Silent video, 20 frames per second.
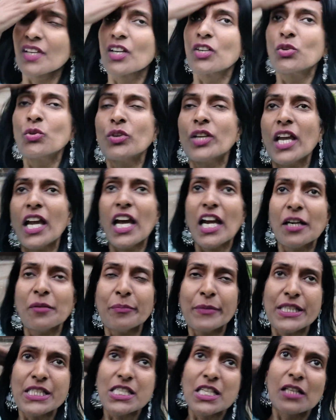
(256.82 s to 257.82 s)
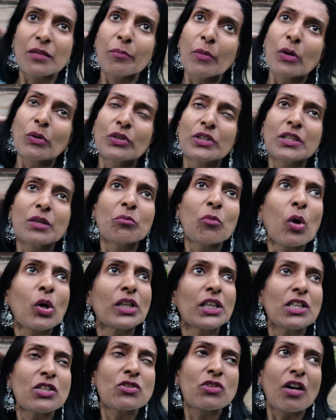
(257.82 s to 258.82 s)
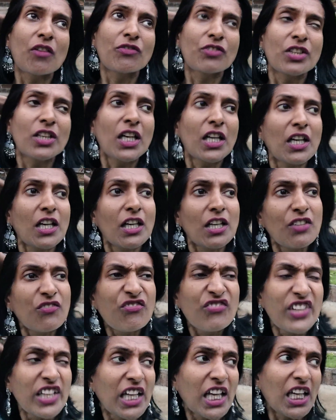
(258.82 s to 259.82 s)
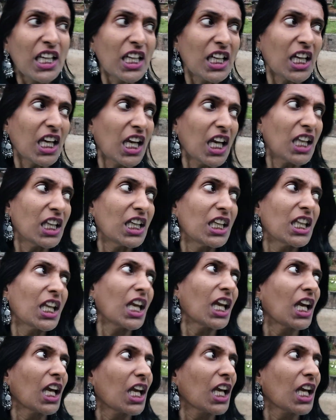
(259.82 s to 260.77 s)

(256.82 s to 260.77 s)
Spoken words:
Today I had misal pav in the morning, so after that I didn't feel like eating anything.